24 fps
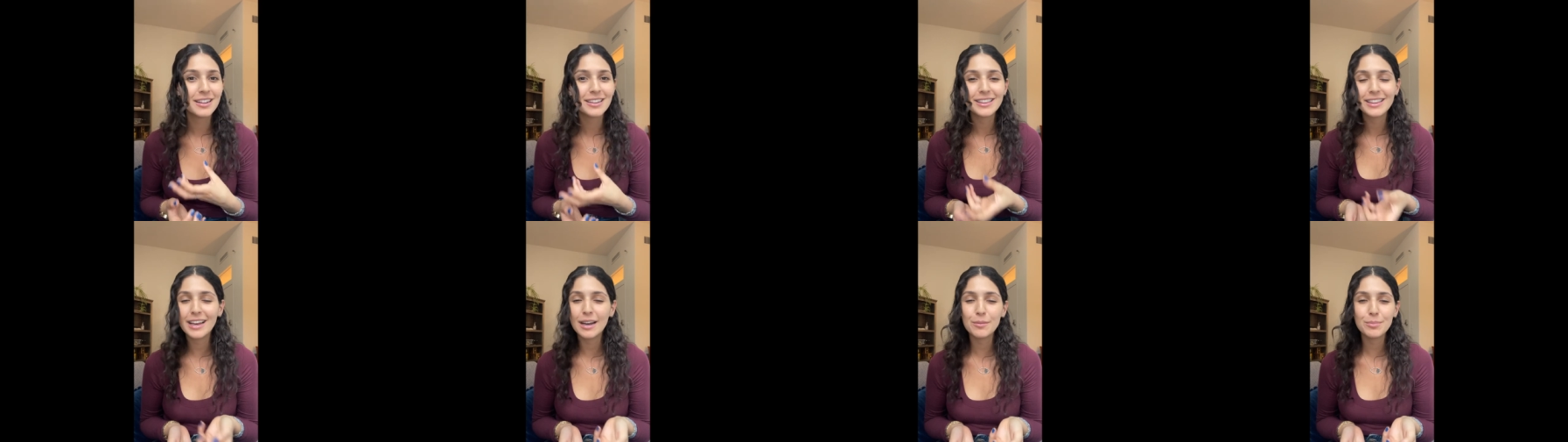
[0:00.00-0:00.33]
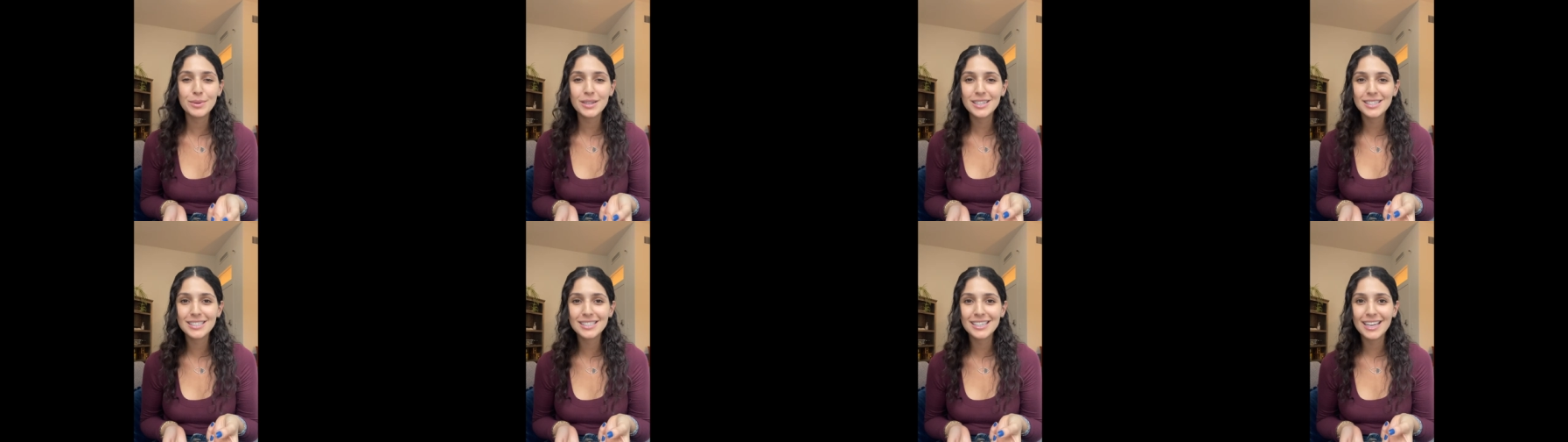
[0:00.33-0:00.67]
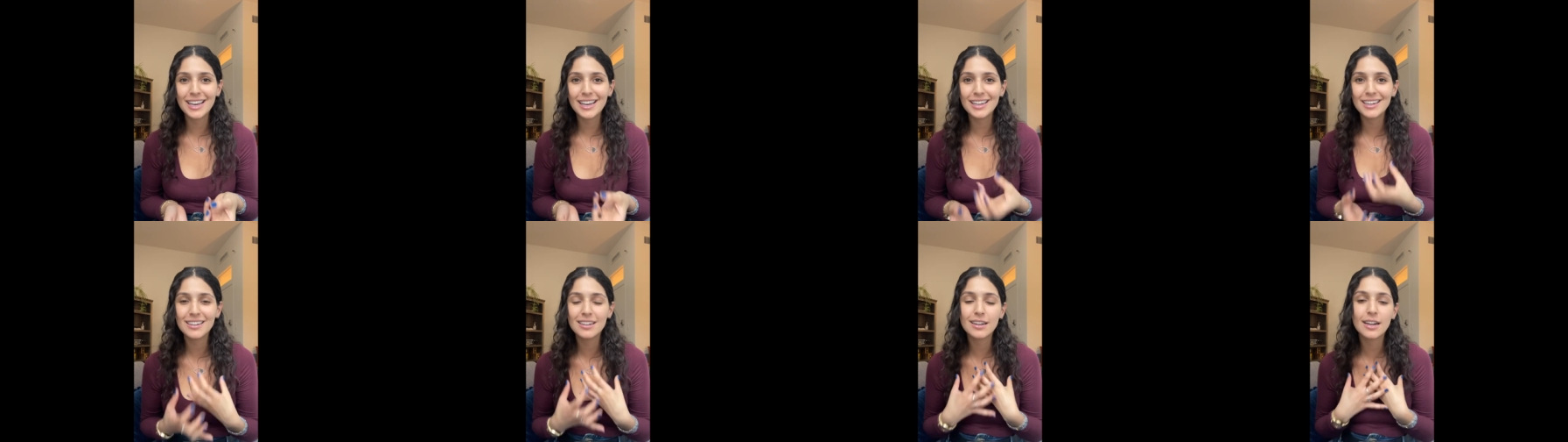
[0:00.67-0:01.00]
That being
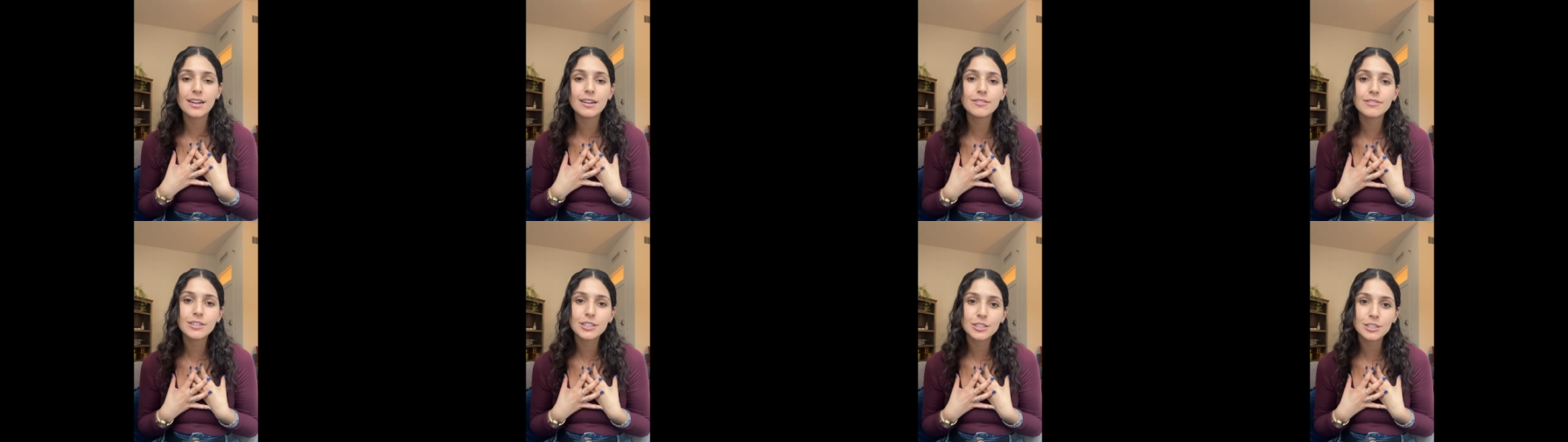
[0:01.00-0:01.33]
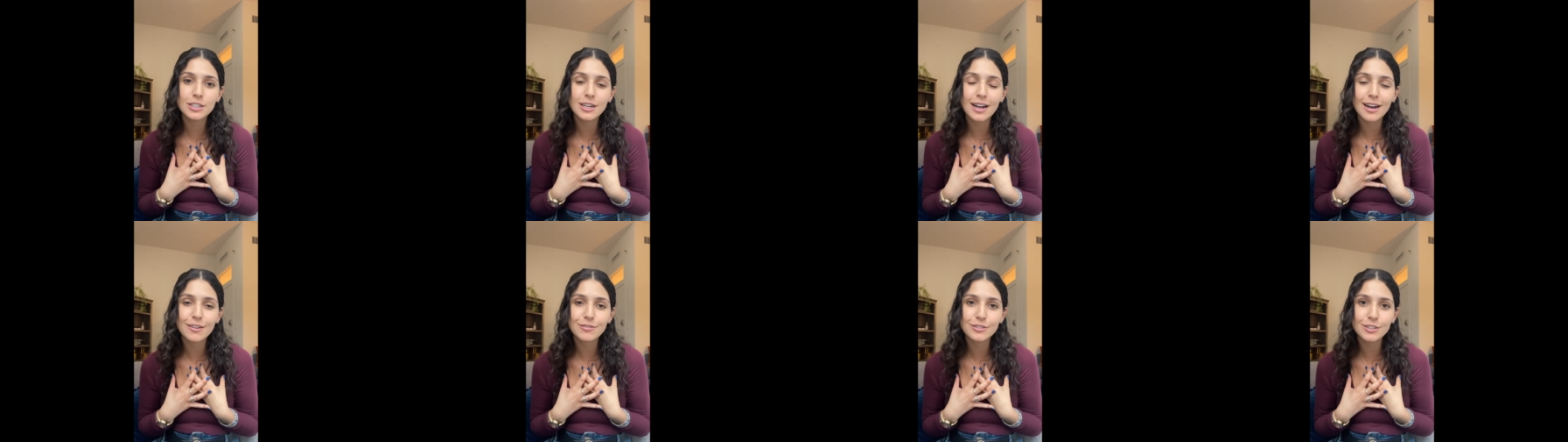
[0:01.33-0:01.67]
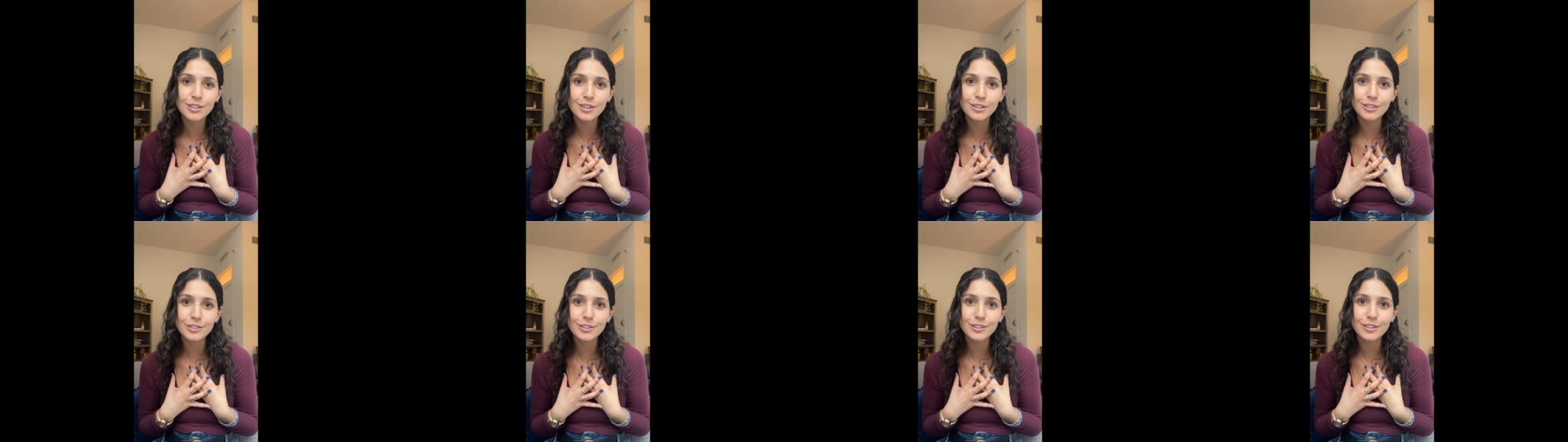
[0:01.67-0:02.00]
said, none of us should have to
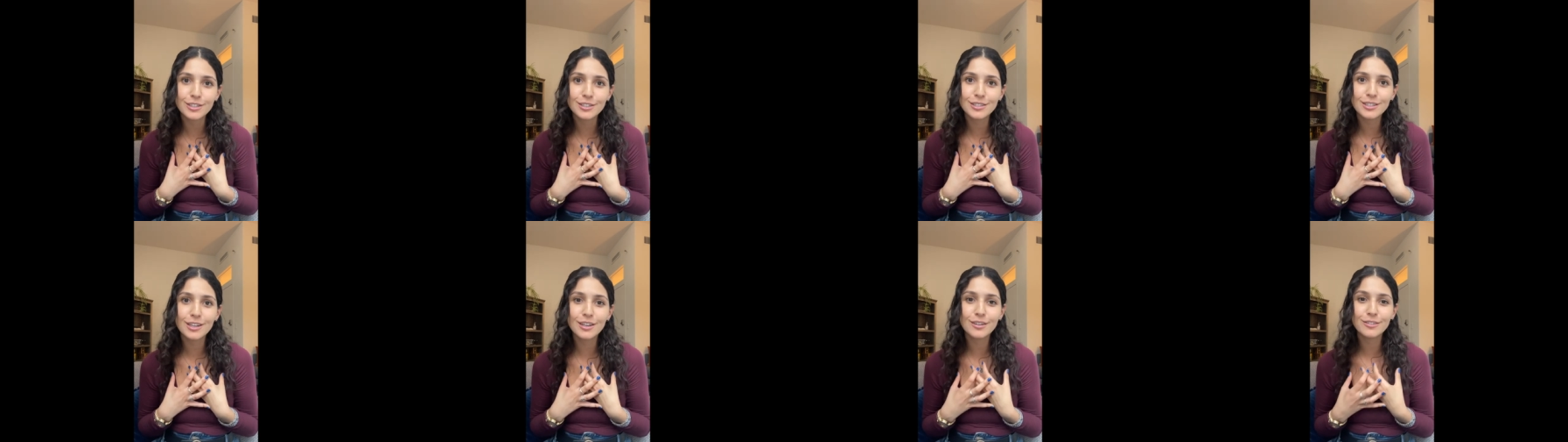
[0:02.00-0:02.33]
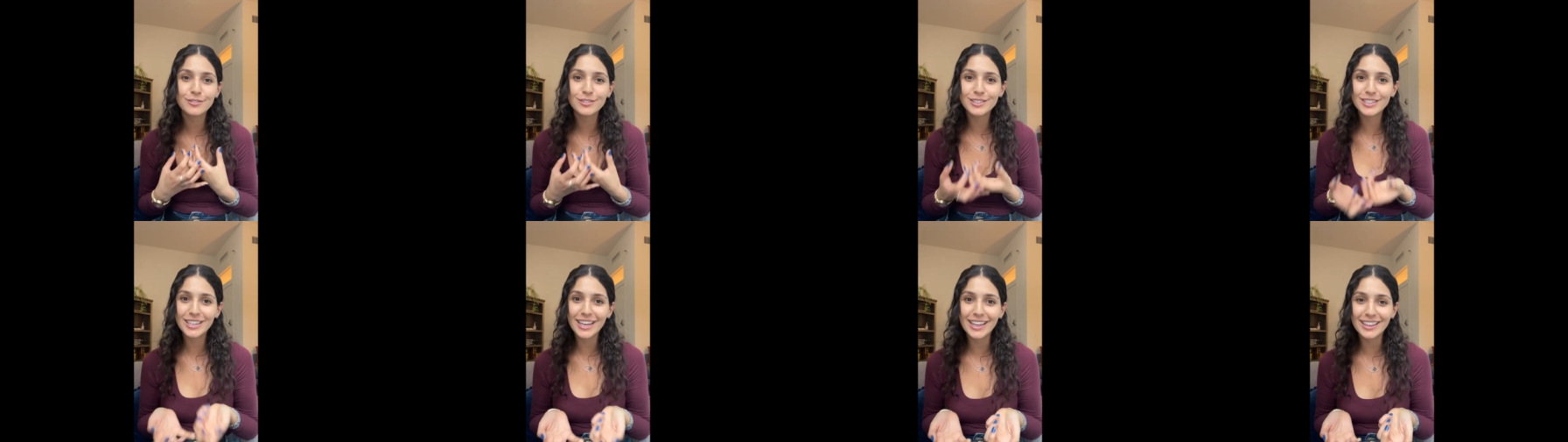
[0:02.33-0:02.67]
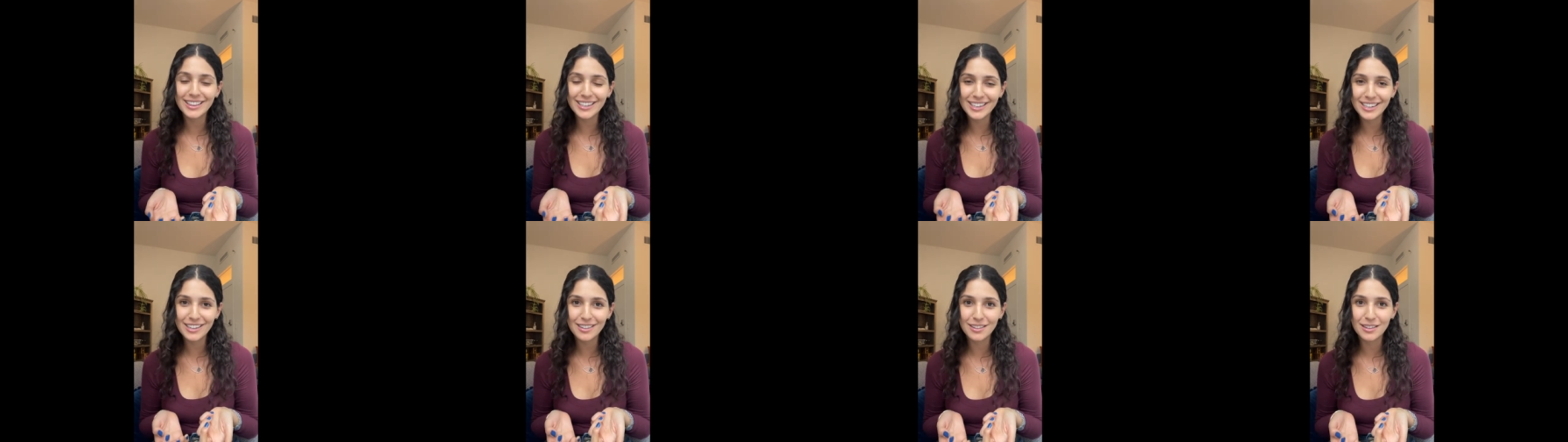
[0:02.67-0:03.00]
alter ourselves to get
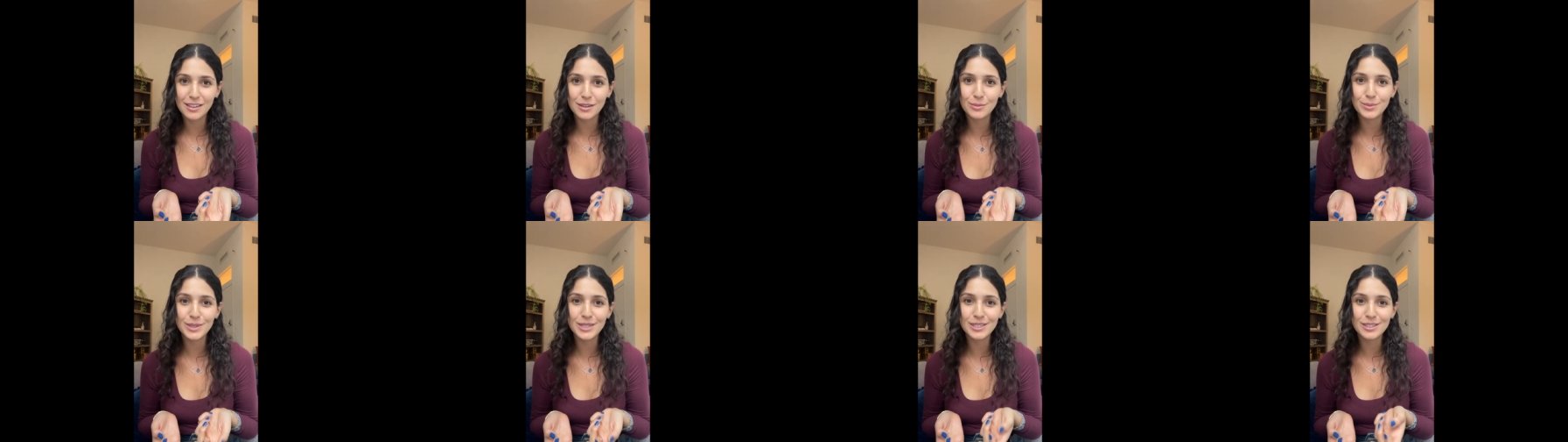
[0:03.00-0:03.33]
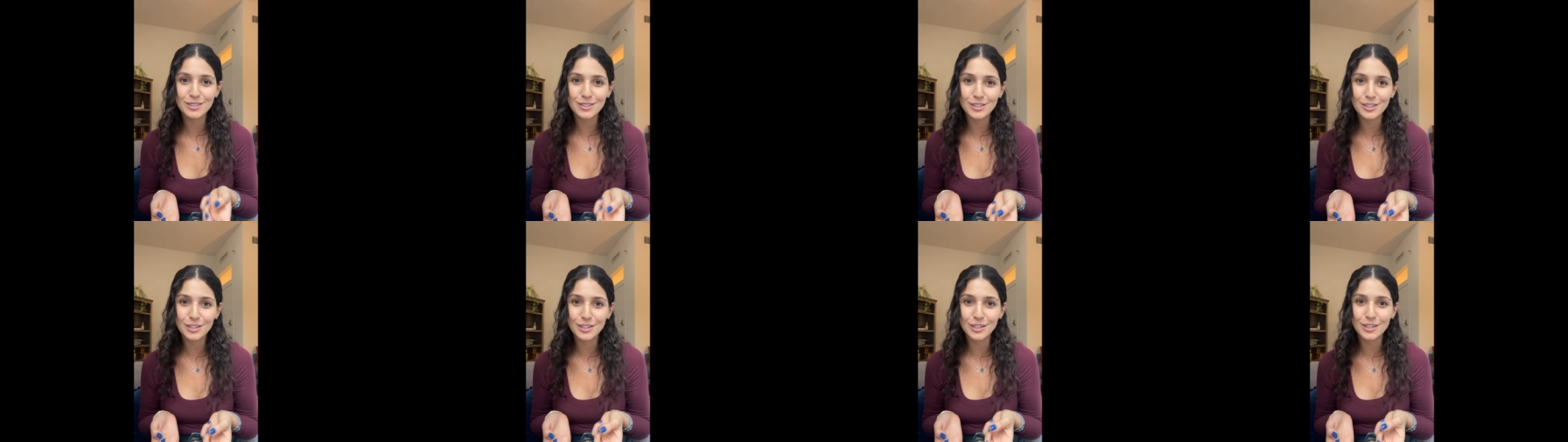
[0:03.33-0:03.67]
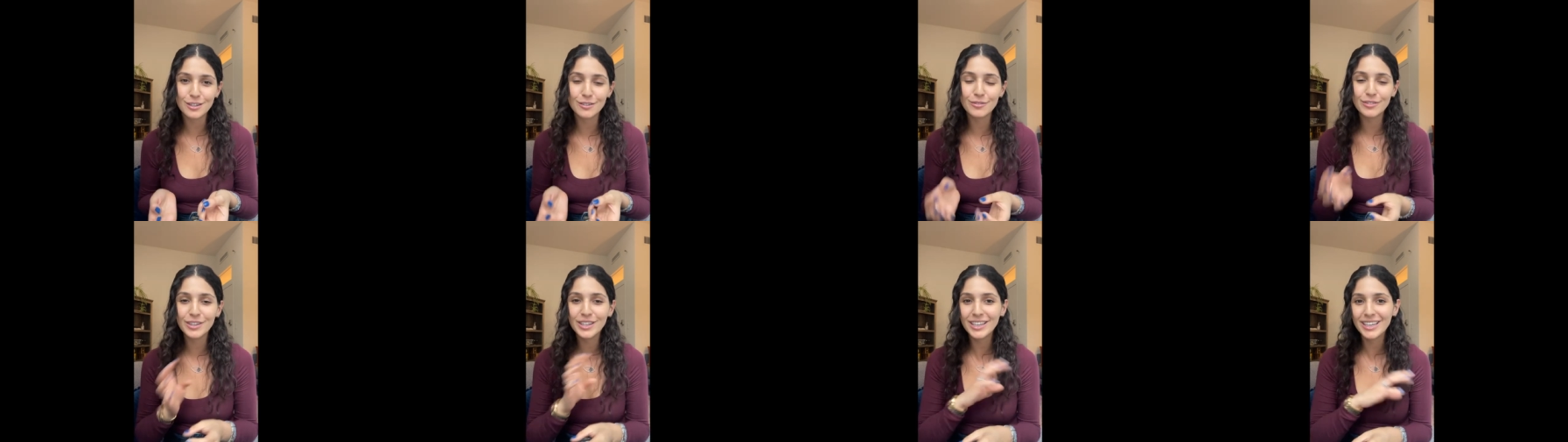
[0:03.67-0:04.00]
the healing we
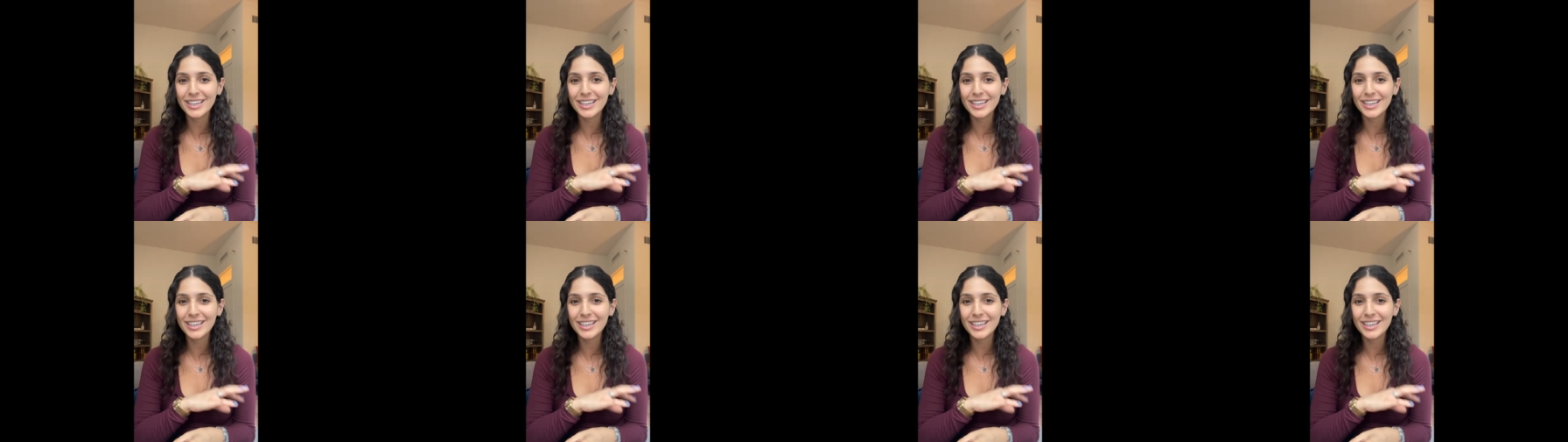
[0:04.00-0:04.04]
deserve.